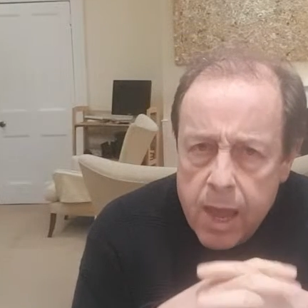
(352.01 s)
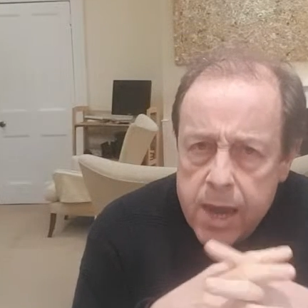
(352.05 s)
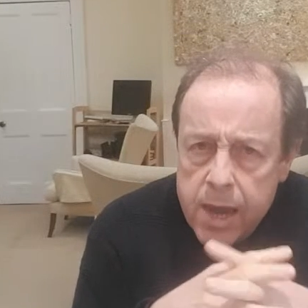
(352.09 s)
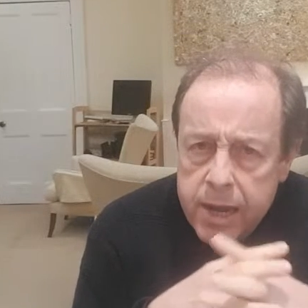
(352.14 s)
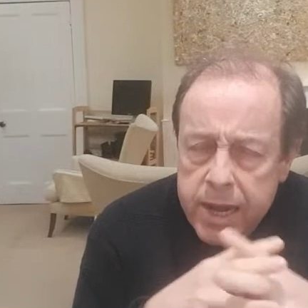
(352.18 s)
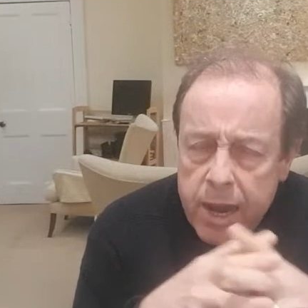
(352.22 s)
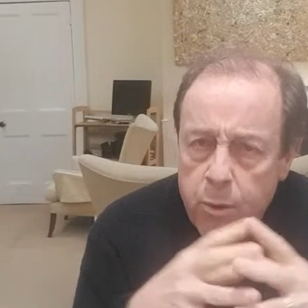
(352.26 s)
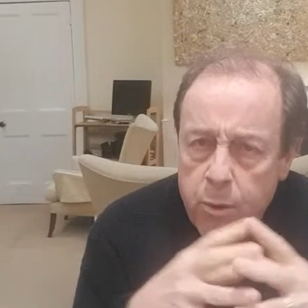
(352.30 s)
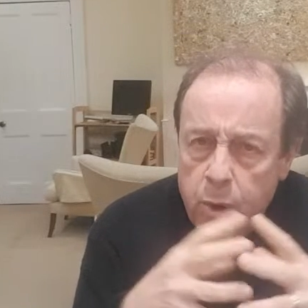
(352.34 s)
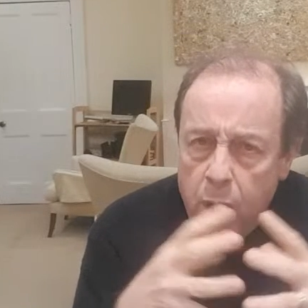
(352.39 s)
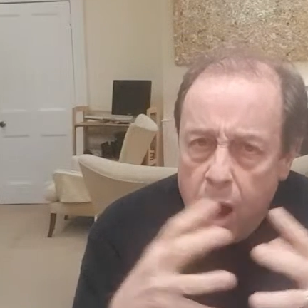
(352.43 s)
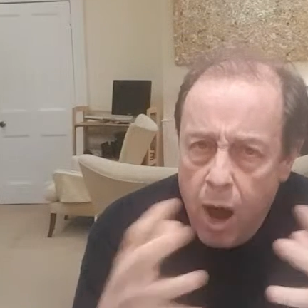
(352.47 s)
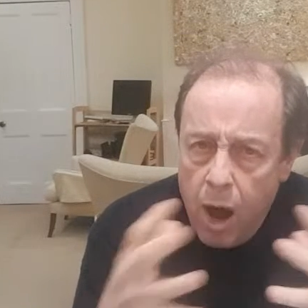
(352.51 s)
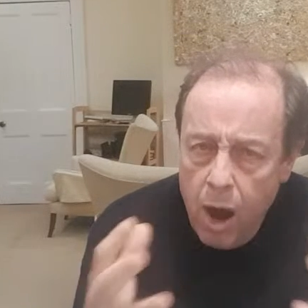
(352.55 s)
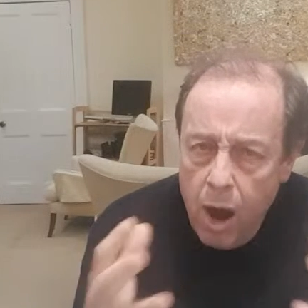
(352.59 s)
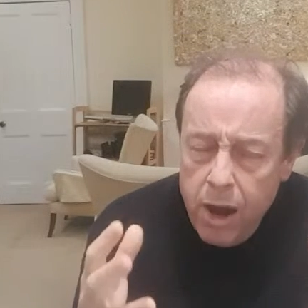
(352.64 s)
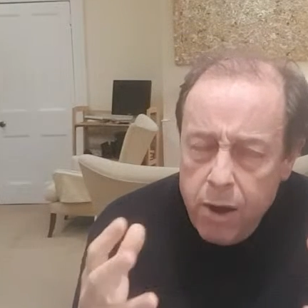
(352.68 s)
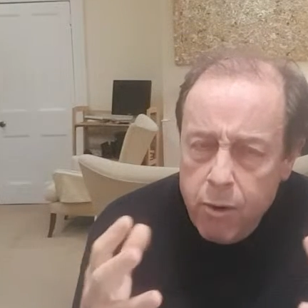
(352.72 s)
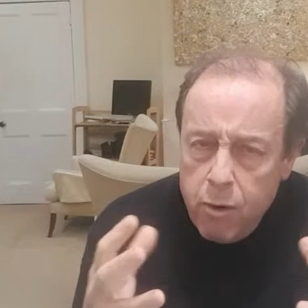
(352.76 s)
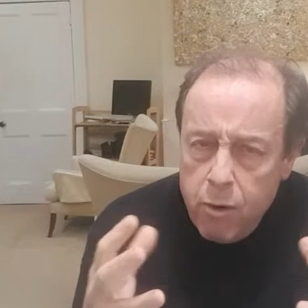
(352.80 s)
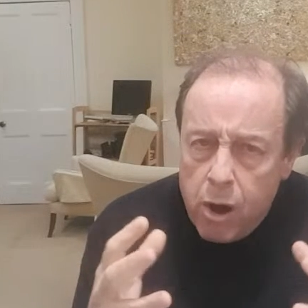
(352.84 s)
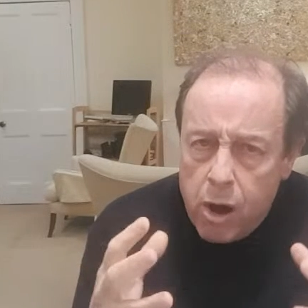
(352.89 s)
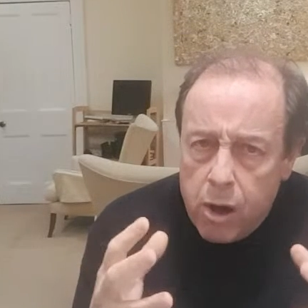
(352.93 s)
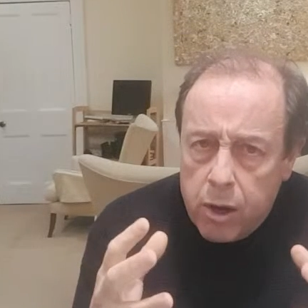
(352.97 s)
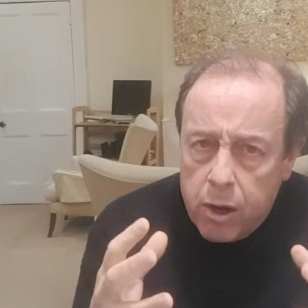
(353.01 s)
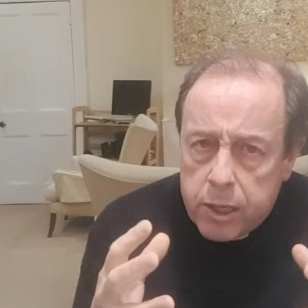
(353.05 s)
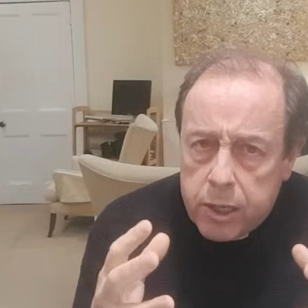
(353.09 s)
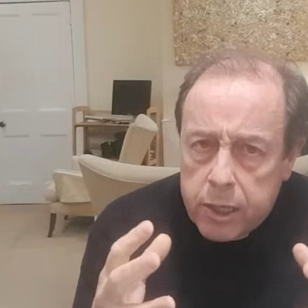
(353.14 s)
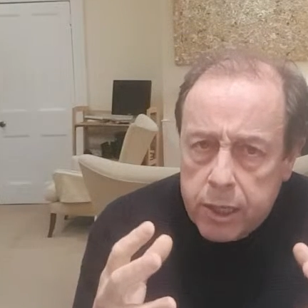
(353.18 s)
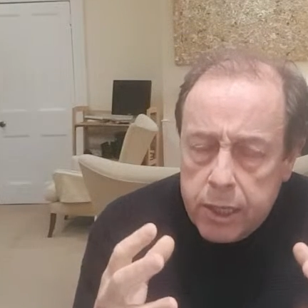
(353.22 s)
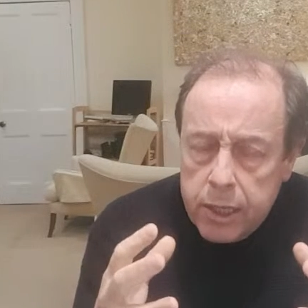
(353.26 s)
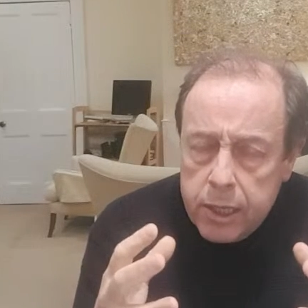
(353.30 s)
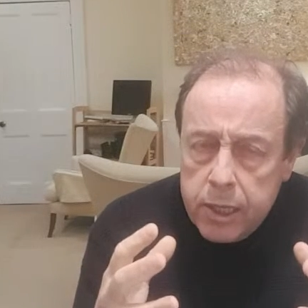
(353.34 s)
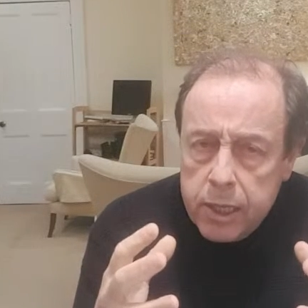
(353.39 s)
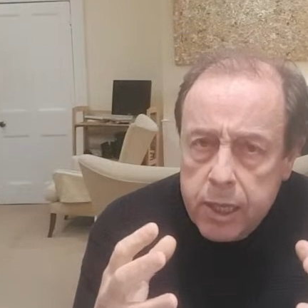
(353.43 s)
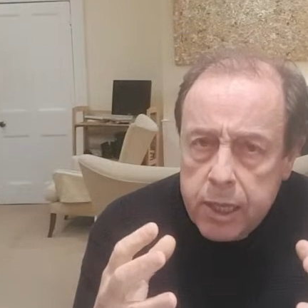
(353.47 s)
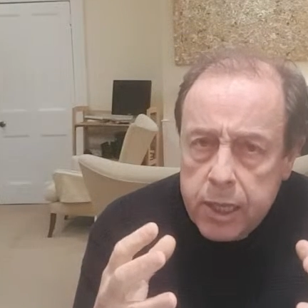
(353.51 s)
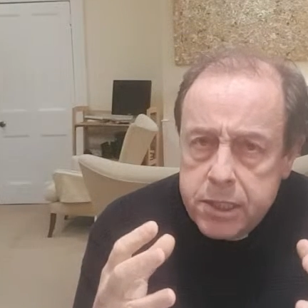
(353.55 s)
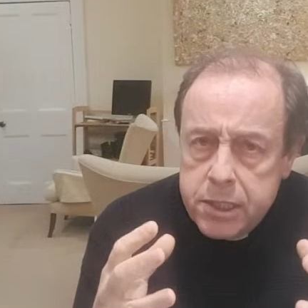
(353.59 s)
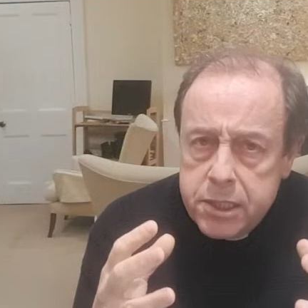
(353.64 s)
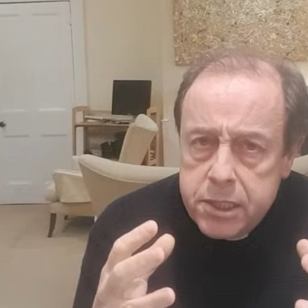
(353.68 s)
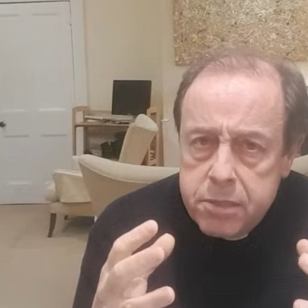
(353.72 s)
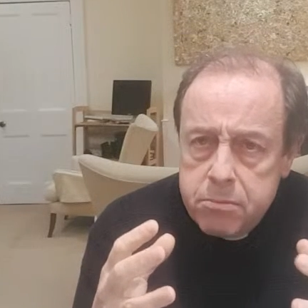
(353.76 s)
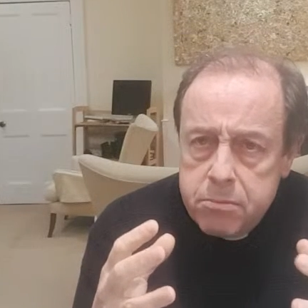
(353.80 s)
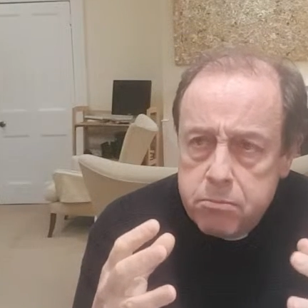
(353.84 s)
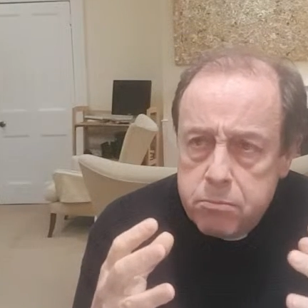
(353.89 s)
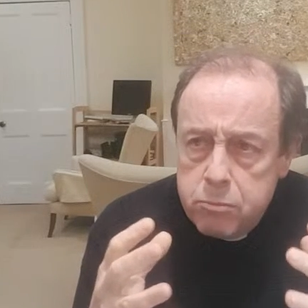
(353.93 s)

Now, hierarchy is